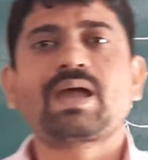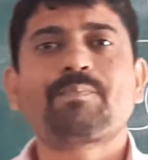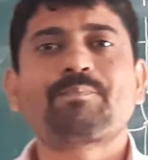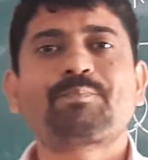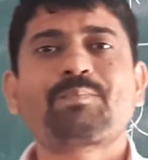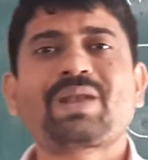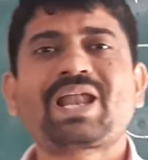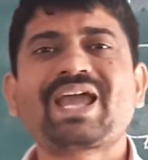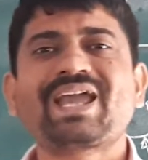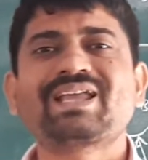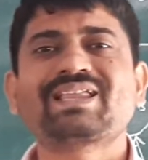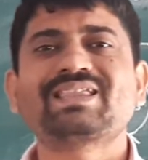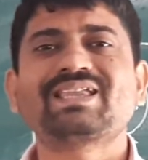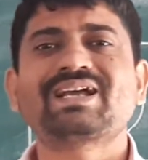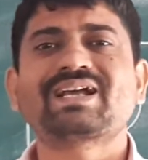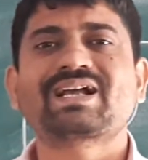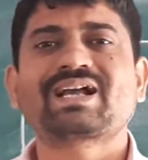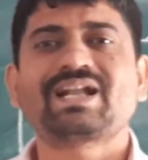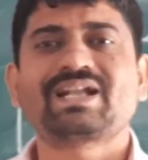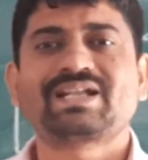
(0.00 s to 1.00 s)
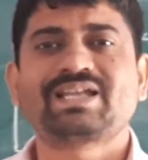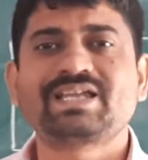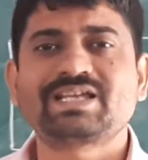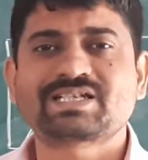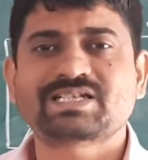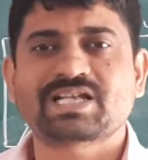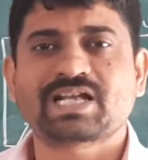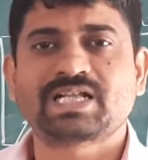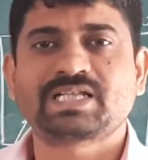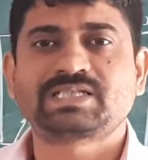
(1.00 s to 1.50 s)
applying the
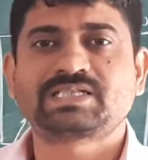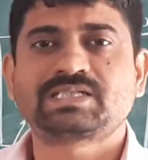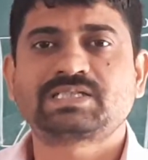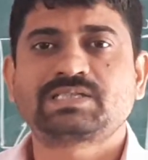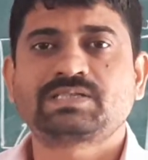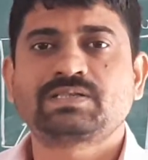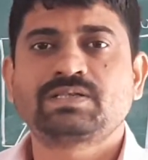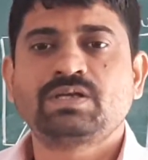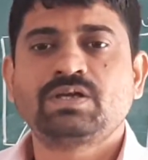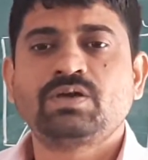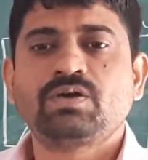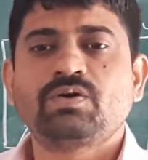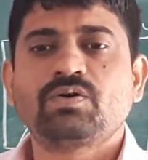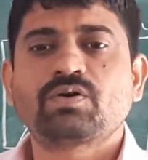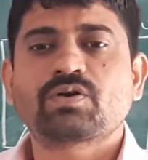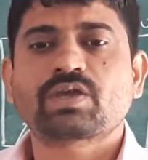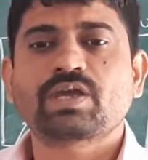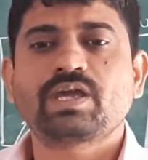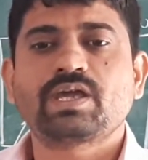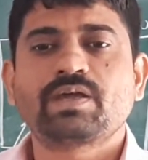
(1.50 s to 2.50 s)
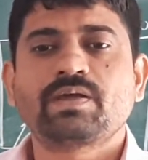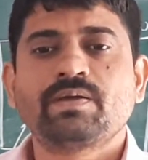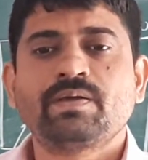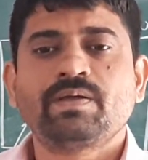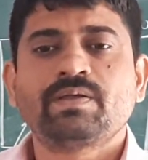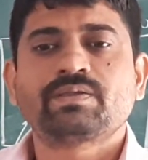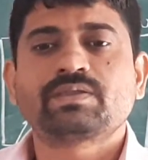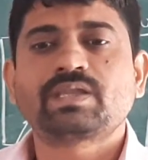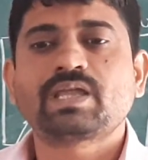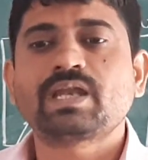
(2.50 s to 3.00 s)
conditions,
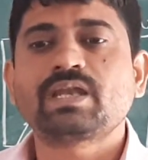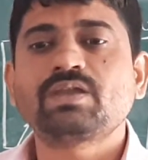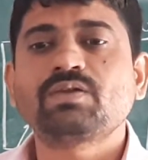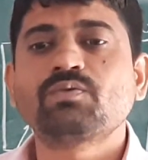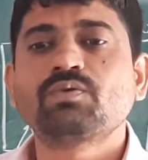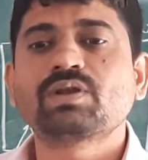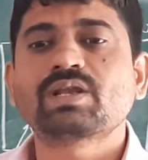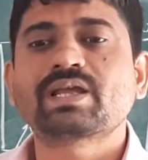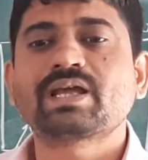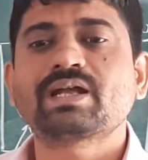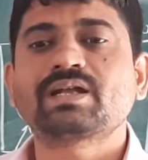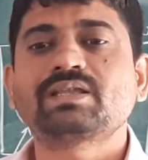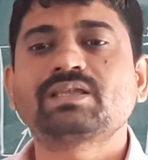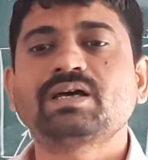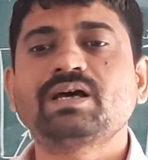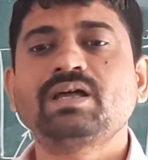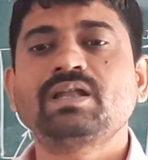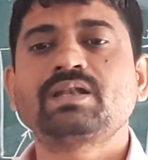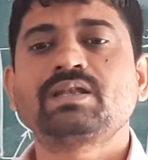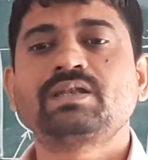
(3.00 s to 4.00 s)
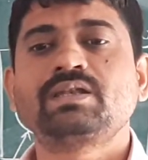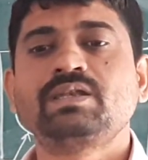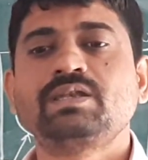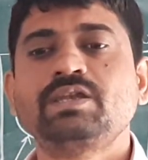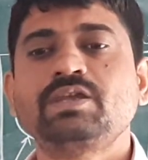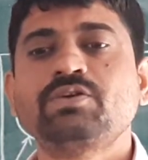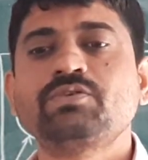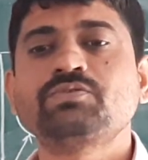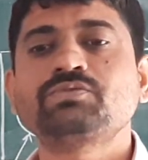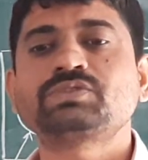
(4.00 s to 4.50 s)
okay, then you will get the
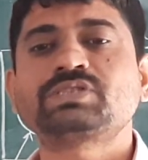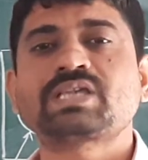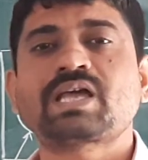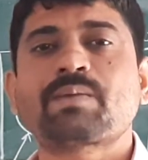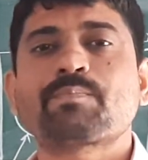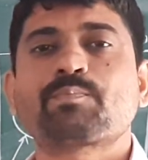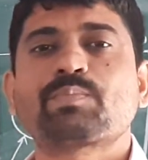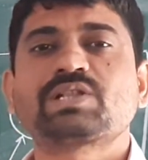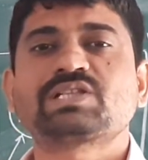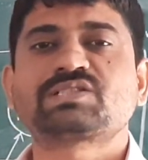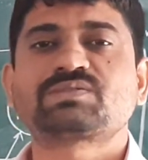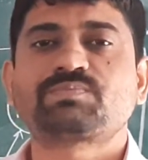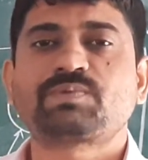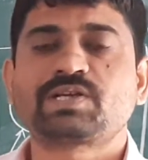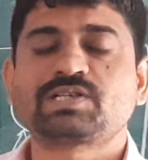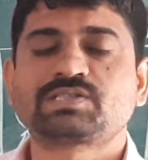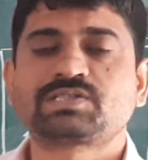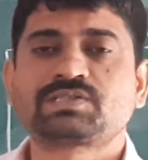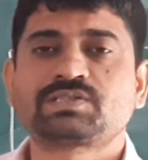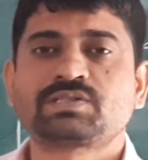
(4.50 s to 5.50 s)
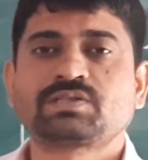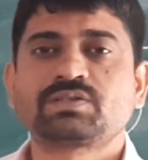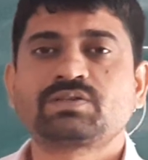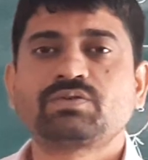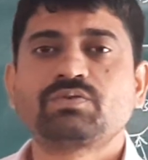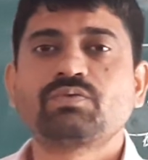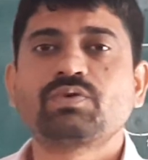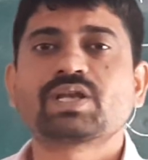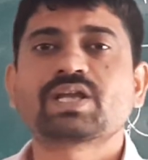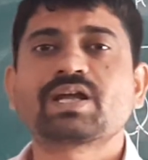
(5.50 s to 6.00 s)
new sample space.
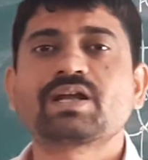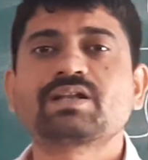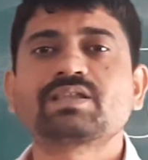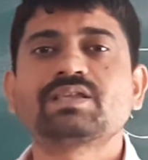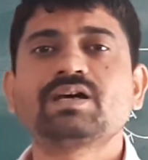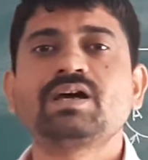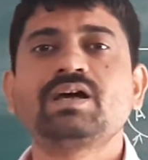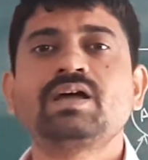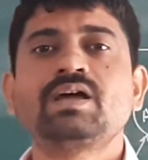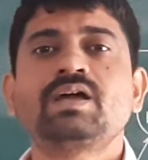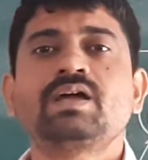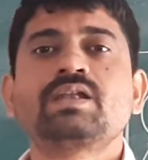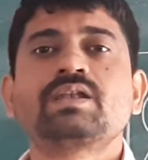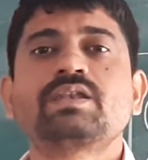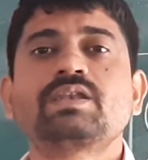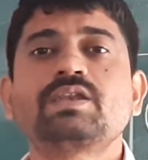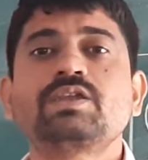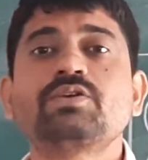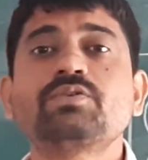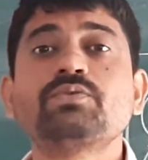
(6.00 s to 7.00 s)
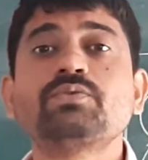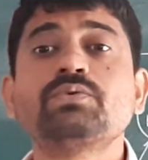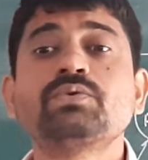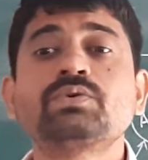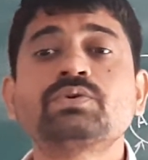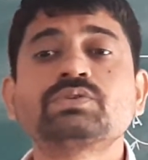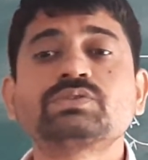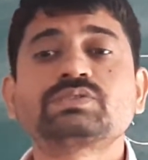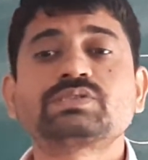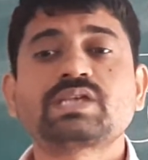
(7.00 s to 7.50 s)
You will get the
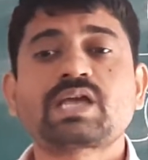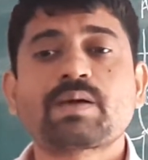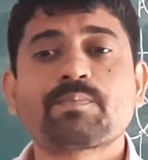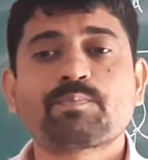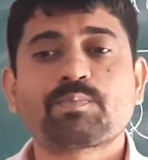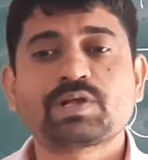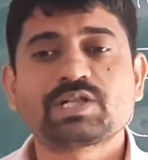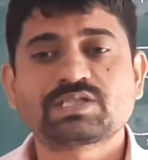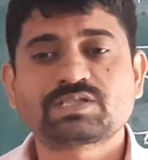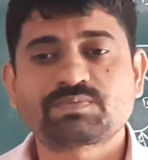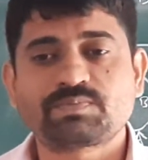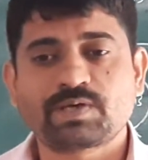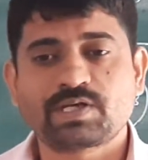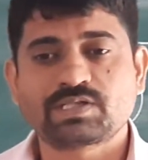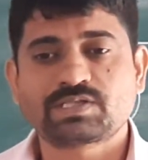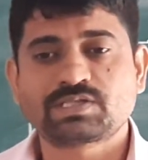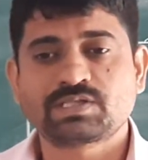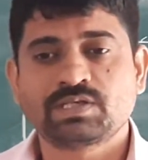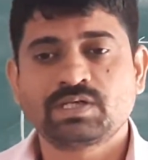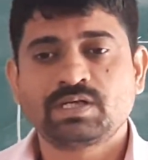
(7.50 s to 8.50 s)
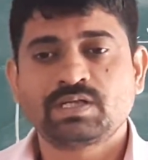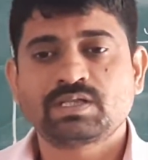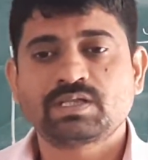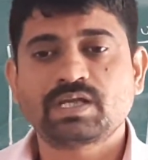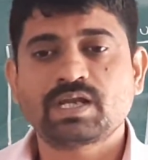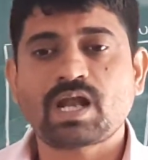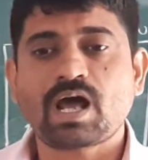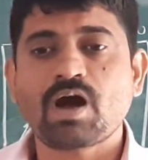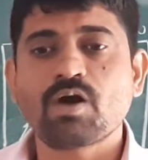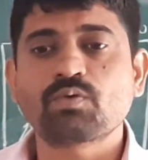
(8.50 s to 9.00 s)
new sample space.
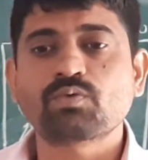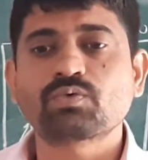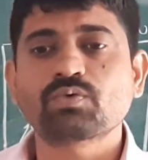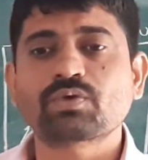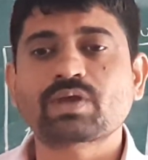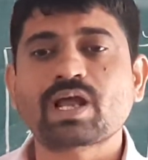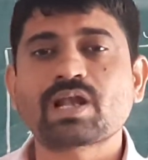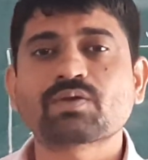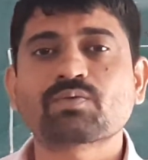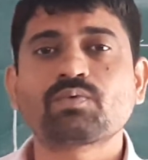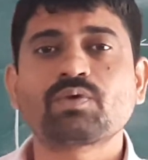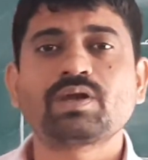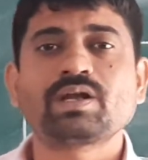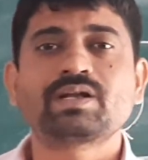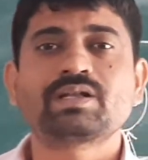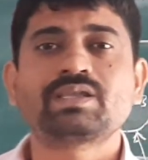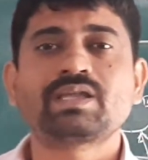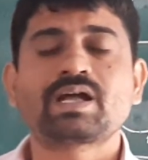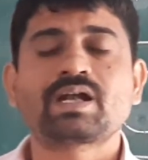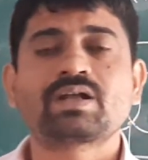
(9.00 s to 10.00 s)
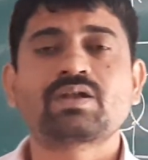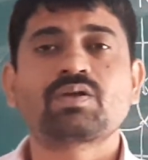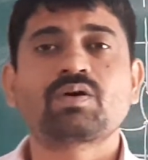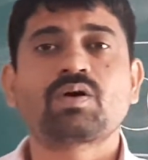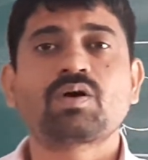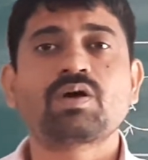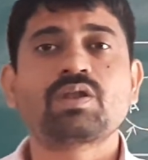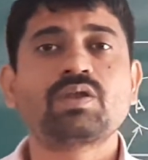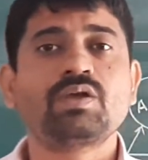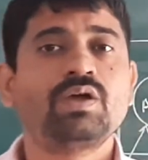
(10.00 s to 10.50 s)
Then how to calculate
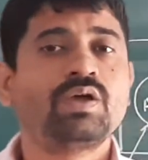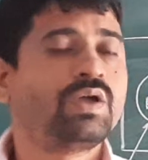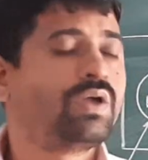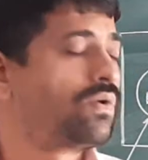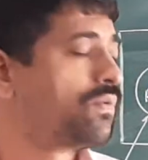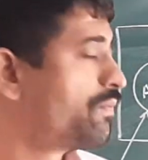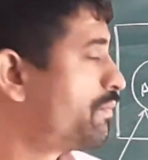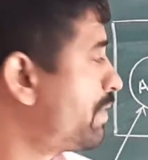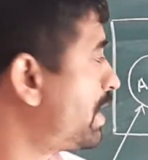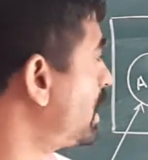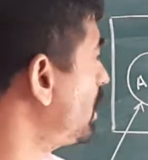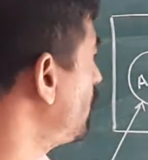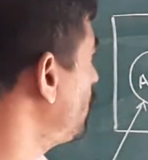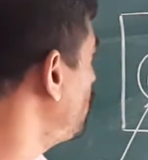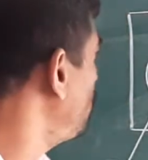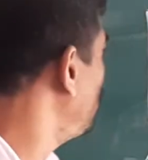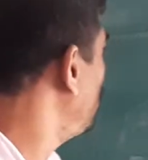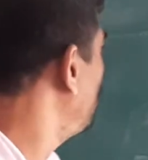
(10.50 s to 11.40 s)
that? Or when you